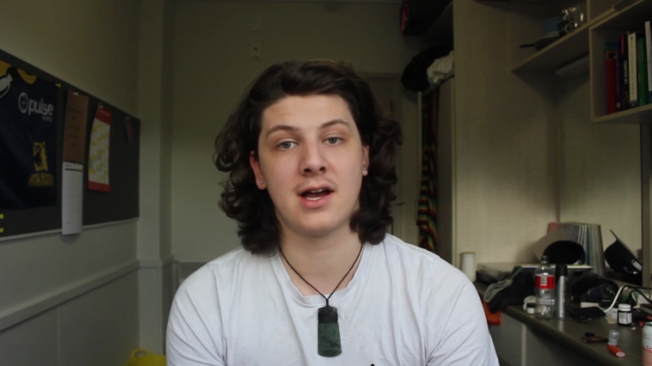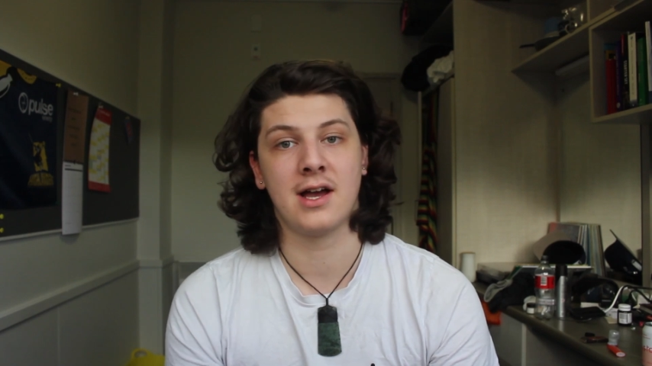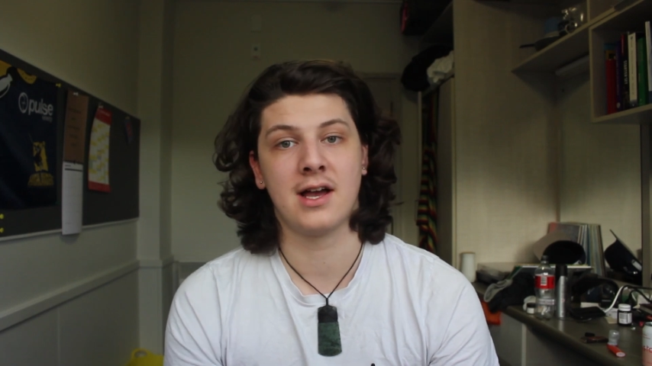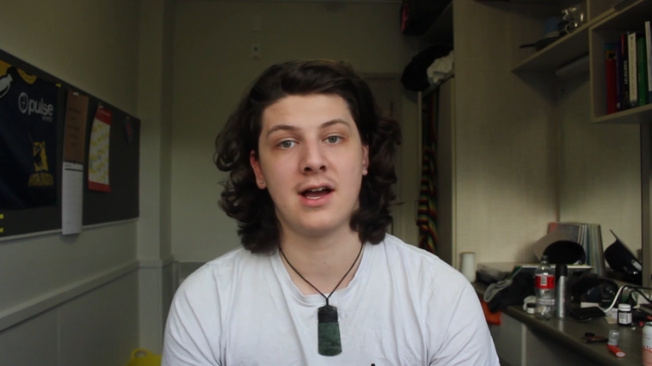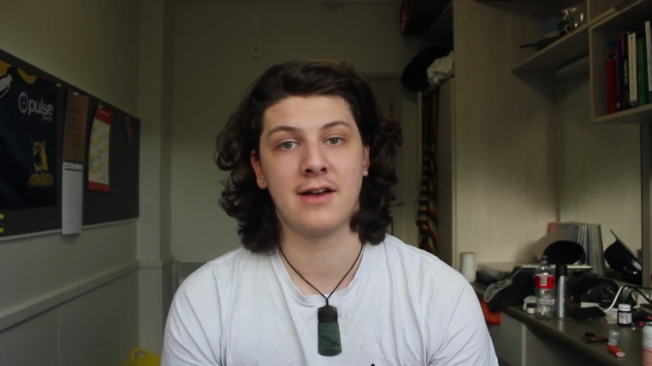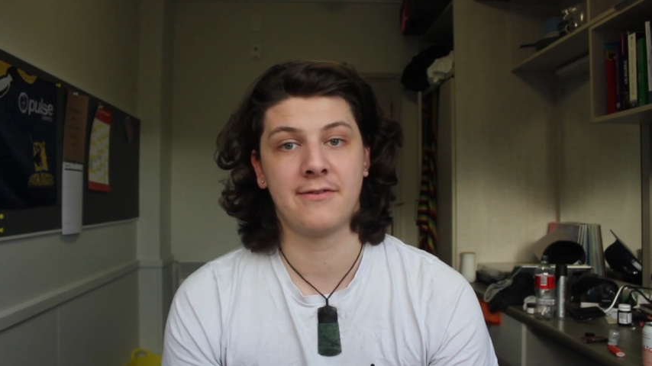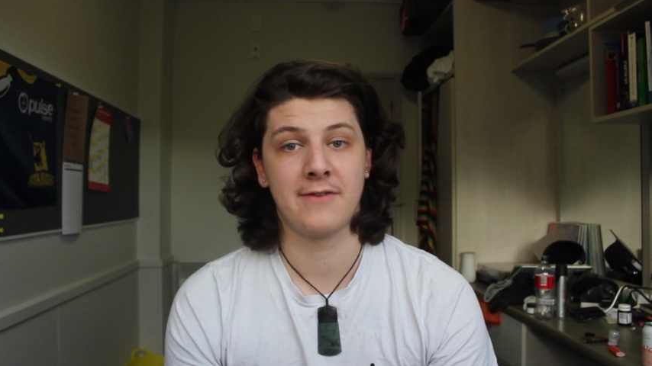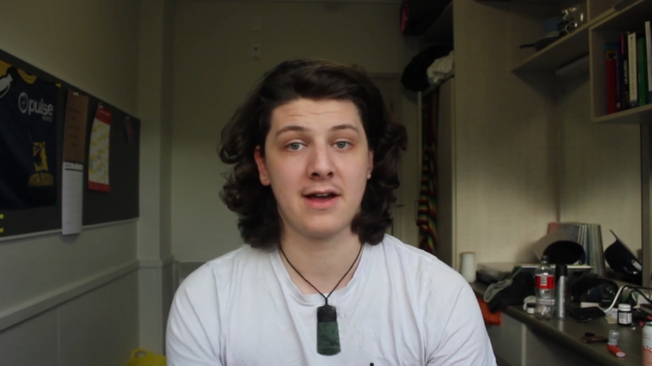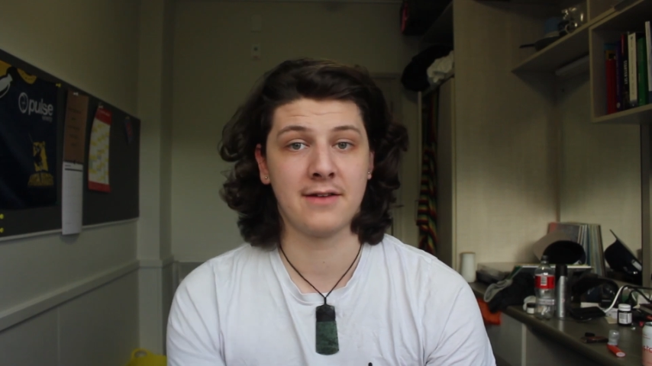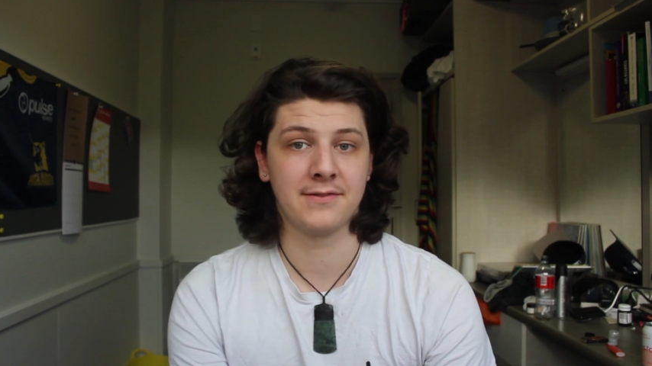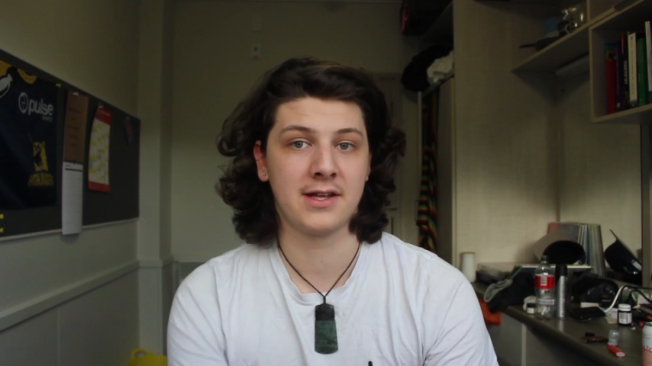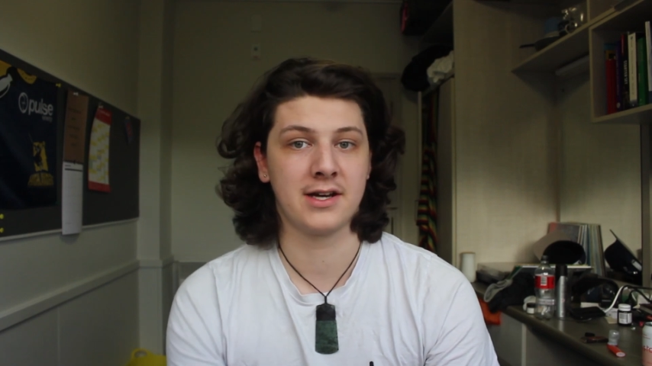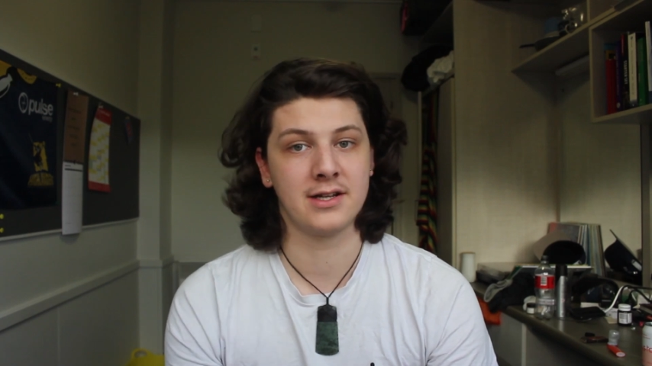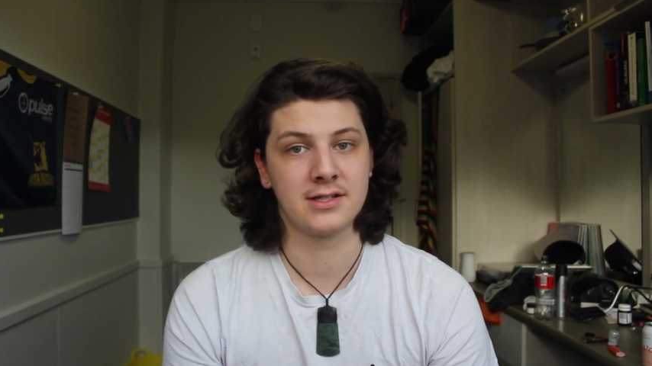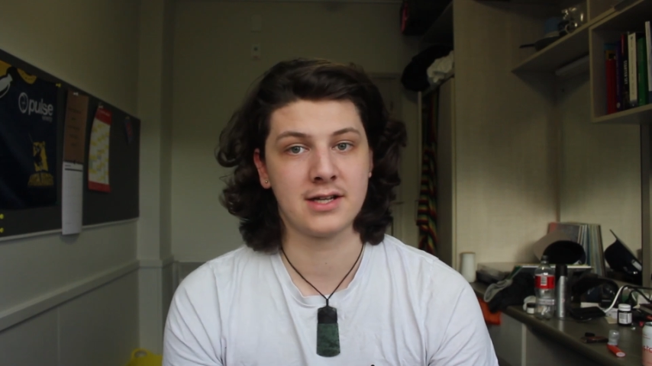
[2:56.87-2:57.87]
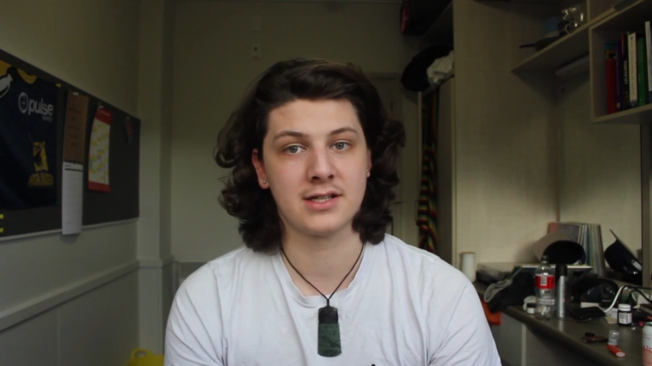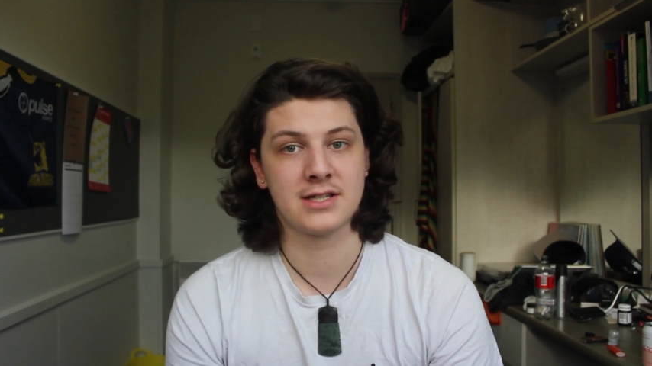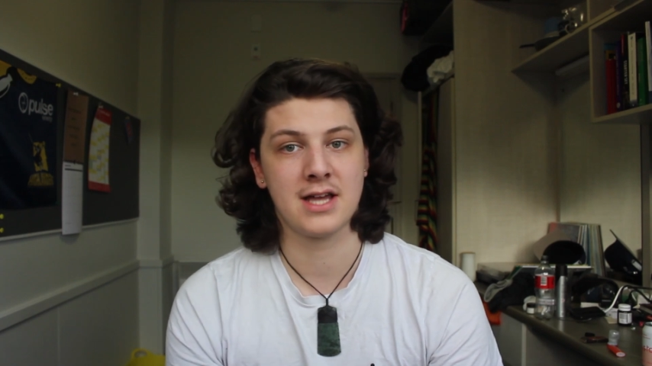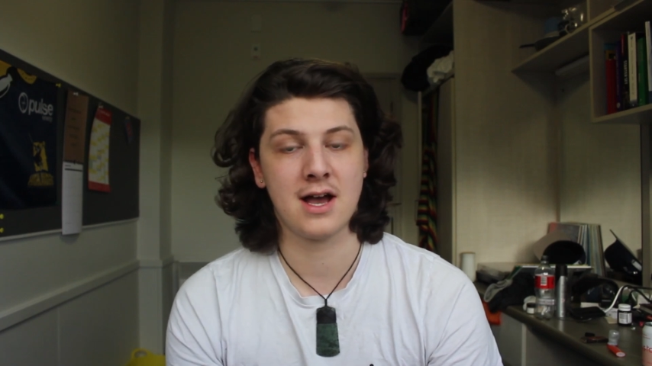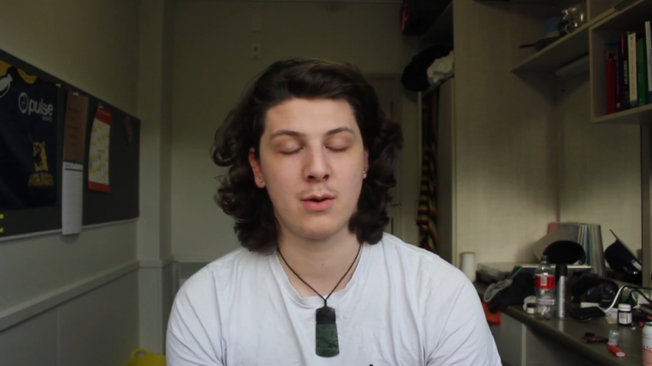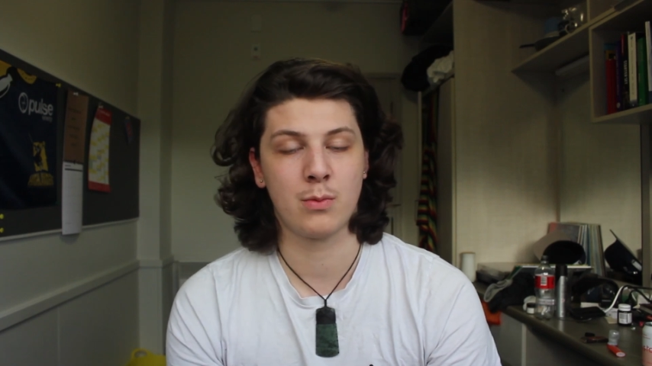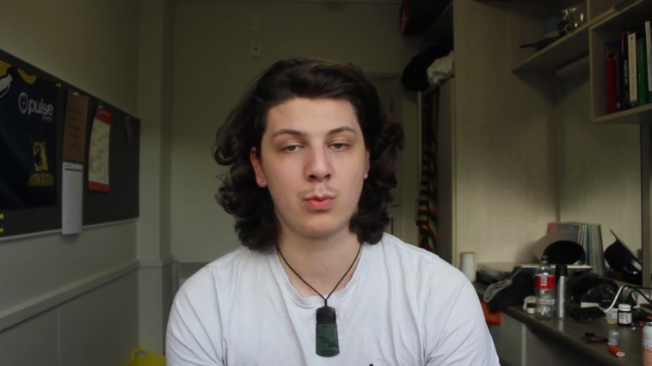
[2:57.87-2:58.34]
I found that it
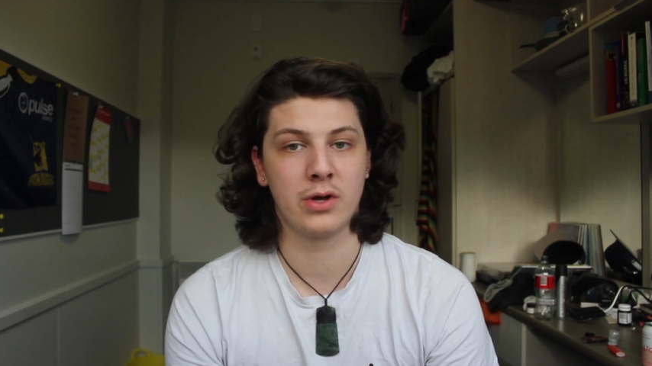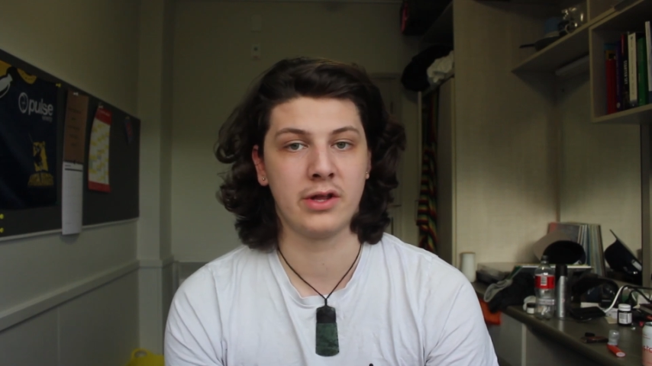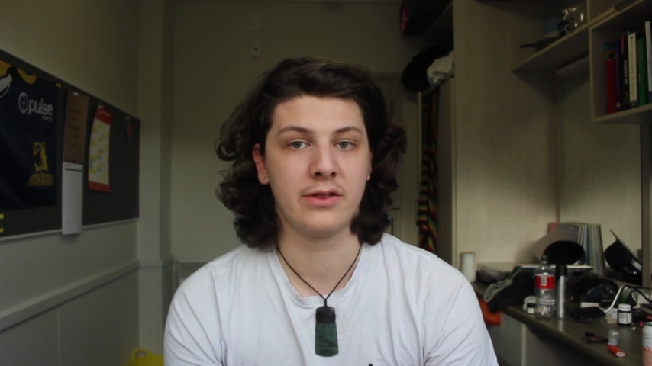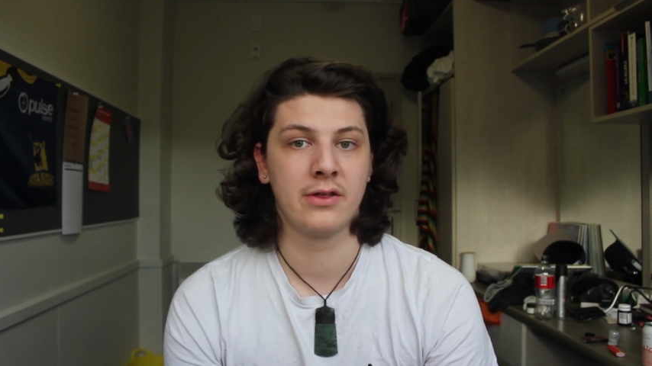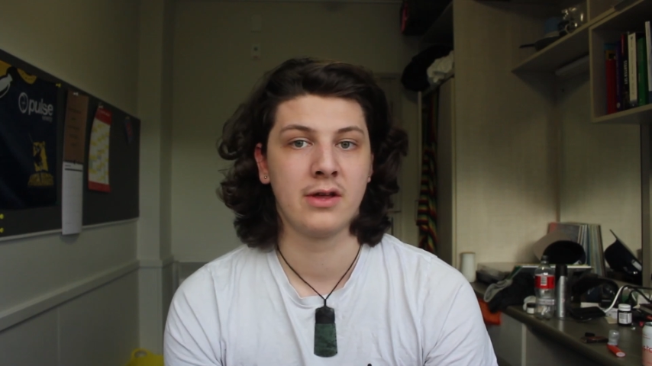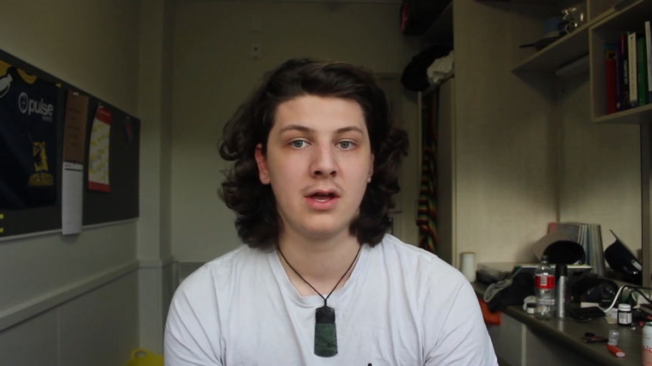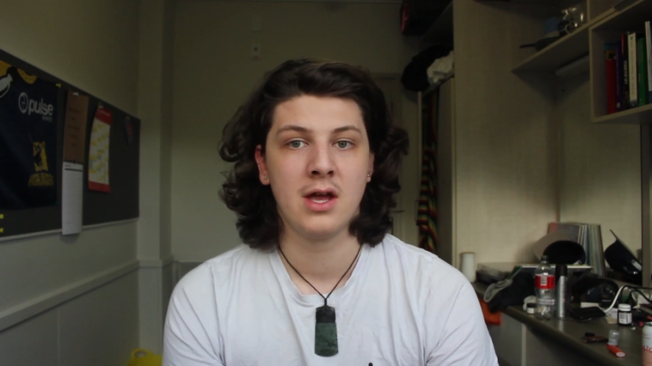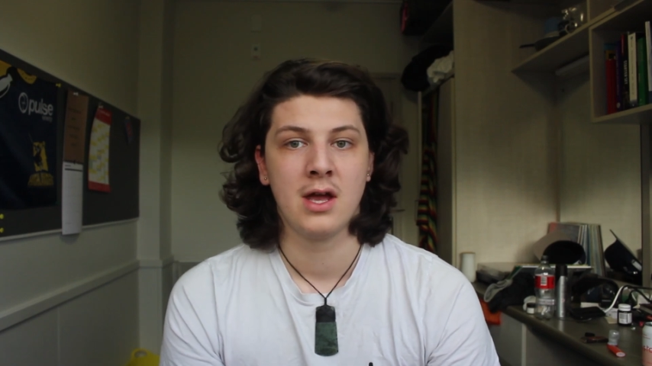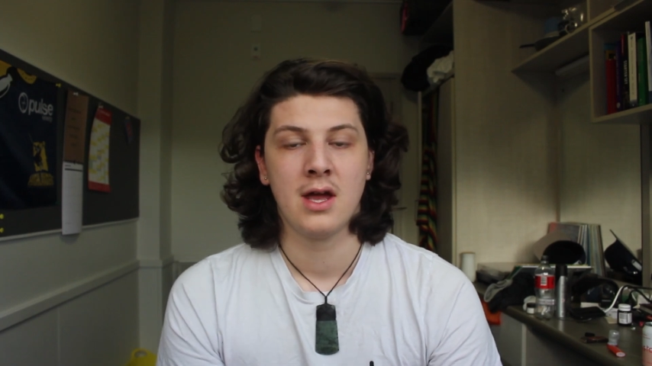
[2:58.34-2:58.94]
does help with